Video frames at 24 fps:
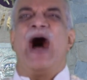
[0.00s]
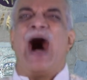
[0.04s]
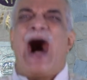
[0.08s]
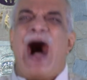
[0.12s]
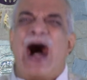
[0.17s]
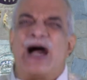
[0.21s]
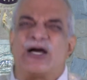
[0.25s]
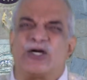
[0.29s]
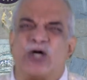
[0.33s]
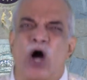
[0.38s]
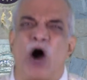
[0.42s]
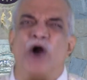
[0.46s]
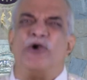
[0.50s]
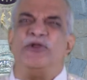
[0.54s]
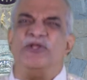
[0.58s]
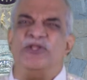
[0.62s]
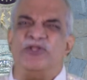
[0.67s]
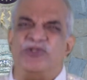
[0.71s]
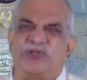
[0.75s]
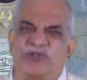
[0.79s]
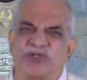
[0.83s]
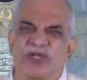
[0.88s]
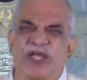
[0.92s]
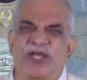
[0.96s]
Our God
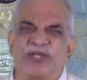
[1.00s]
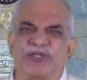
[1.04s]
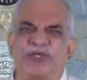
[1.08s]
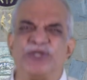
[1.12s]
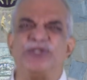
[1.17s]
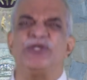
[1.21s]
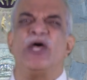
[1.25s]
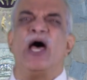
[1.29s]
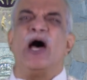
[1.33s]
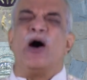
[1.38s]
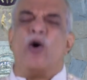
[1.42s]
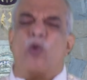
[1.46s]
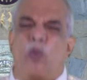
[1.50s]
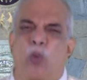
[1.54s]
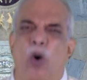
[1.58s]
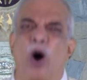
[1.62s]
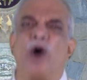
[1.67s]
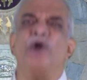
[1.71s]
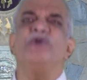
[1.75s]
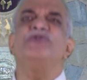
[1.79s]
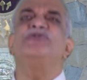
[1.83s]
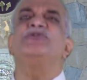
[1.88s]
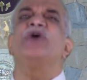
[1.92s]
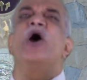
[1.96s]
in Jesus
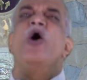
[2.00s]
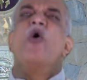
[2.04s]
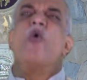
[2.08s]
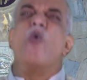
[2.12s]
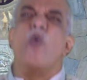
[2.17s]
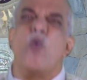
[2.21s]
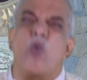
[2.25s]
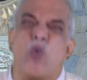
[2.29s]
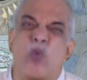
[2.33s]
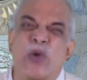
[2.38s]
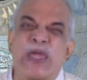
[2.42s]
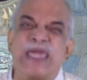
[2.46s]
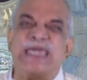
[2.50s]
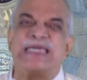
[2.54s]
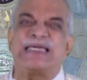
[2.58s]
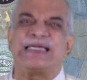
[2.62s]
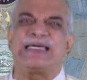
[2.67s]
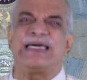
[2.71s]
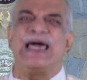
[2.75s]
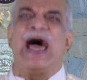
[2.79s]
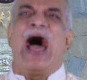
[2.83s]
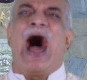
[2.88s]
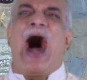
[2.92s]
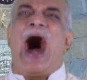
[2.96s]
was weak.
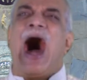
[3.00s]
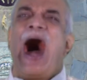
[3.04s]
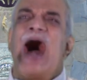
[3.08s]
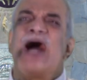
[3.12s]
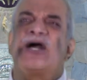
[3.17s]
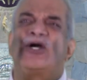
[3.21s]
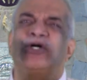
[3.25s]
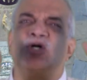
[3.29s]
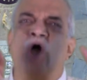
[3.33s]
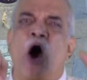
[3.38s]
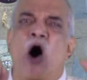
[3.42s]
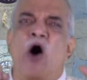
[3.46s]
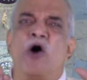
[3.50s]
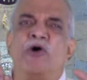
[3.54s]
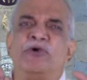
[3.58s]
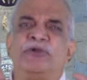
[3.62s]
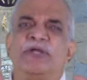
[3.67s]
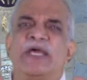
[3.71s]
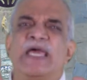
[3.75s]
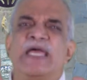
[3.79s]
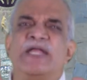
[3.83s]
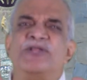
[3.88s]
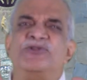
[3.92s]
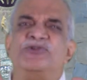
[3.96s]
Our God
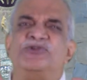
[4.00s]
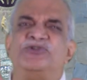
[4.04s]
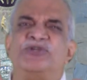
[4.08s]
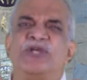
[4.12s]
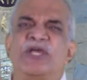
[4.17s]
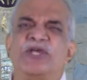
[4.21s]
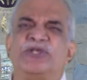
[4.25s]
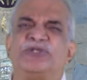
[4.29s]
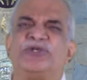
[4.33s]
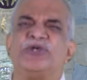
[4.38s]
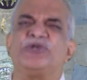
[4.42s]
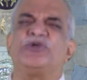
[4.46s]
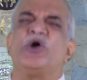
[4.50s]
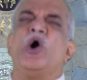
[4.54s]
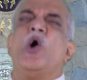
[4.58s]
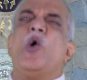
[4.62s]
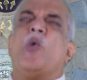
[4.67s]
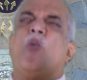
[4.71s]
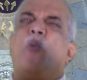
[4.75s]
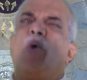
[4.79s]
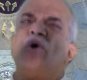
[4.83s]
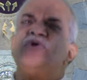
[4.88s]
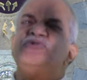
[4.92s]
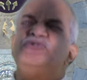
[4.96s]
in Jesus
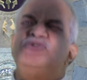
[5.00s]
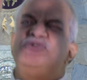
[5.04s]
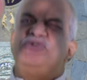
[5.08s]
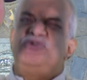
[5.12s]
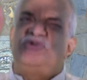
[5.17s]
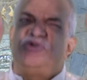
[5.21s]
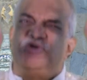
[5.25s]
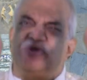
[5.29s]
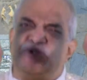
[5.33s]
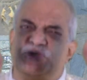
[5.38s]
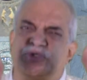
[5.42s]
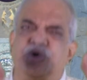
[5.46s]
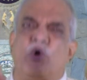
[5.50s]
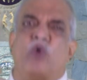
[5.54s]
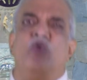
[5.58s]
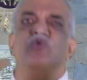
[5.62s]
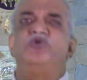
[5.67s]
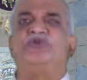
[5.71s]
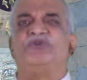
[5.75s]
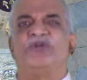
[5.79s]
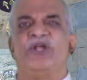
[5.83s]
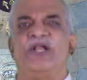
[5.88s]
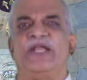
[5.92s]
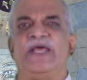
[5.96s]
was
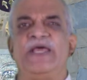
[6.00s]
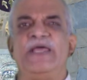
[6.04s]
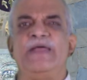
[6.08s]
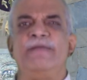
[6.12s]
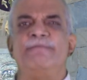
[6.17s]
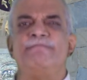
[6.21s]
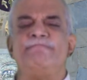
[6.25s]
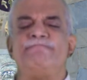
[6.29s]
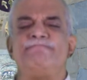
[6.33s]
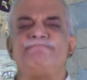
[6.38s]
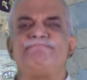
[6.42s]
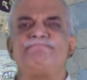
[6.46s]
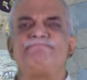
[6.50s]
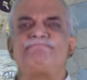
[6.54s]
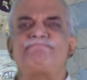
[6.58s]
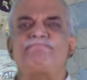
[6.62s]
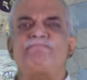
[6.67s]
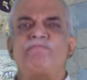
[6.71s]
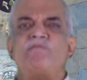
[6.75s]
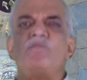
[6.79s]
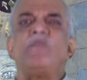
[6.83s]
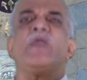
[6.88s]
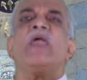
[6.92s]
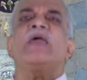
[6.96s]
totally,
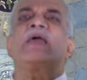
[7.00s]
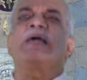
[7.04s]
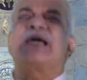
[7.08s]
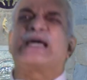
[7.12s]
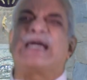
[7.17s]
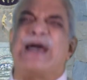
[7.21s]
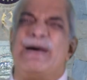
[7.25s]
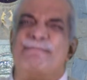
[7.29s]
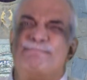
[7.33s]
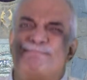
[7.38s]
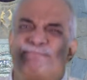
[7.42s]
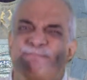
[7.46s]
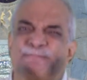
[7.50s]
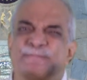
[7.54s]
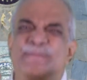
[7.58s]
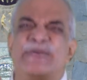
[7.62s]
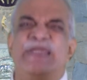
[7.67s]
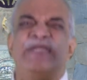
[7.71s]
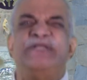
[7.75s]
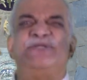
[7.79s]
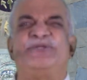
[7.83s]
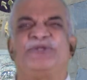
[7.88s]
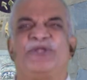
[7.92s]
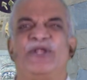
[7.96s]

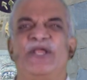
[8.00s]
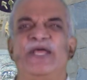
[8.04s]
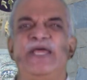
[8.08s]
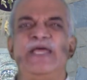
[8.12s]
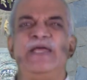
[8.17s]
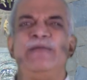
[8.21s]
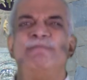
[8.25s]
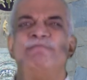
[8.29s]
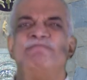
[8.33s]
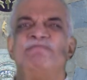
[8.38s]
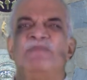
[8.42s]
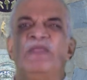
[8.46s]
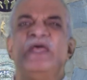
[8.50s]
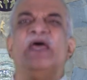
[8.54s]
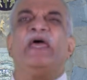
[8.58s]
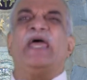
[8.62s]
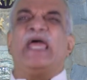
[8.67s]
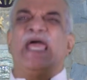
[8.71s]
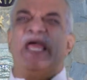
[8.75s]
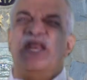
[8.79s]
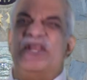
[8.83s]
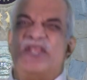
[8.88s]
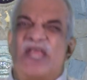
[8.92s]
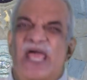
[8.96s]
completely,
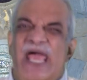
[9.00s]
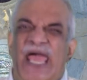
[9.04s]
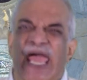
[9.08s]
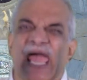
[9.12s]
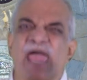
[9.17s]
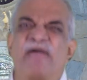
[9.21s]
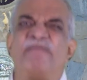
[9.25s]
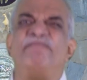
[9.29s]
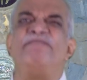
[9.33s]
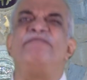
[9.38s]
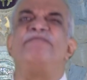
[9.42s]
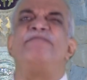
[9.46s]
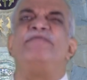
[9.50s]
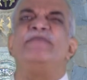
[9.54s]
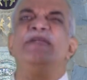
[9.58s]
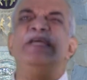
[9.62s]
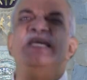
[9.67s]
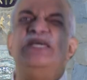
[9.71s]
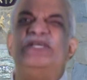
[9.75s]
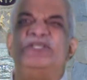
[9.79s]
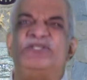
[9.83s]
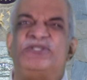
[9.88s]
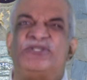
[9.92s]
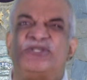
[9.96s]
in
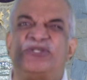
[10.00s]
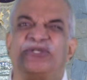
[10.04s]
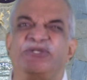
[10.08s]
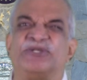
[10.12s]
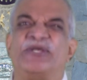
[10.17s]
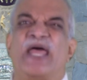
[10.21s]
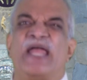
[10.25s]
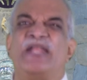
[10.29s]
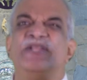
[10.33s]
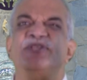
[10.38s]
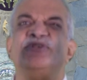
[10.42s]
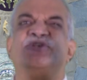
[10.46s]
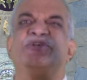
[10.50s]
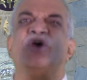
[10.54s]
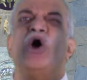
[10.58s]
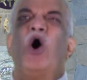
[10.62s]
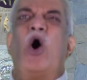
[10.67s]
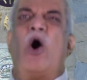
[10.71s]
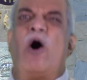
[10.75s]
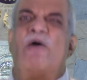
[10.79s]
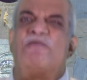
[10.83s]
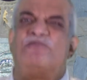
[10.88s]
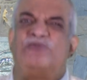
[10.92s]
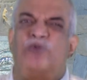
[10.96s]
every sense
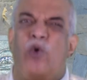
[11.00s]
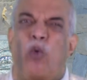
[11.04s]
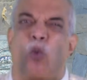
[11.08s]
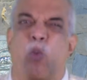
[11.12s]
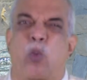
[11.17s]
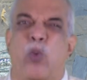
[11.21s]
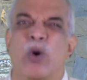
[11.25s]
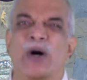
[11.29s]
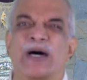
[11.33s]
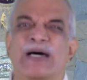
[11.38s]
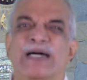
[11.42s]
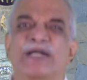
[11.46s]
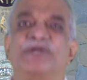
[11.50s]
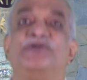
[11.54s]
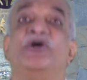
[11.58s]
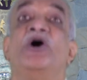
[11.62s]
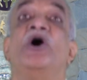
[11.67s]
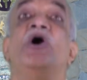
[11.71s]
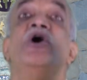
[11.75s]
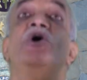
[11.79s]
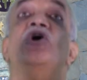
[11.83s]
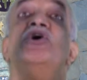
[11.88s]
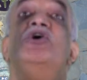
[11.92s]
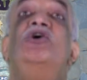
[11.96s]
of the word,
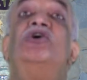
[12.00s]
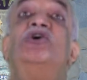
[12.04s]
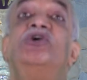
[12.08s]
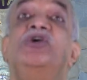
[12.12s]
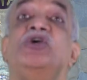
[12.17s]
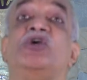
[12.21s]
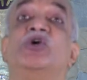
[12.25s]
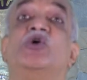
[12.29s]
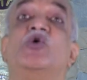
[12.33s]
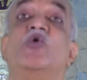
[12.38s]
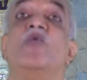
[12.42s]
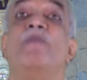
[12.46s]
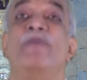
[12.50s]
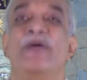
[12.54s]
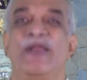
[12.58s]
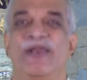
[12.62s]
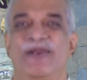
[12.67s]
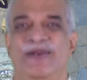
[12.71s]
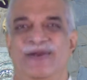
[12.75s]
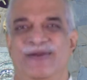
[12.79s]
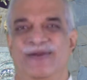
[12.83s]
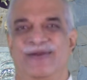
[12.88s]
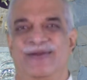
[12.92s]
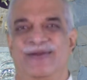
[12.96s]
human.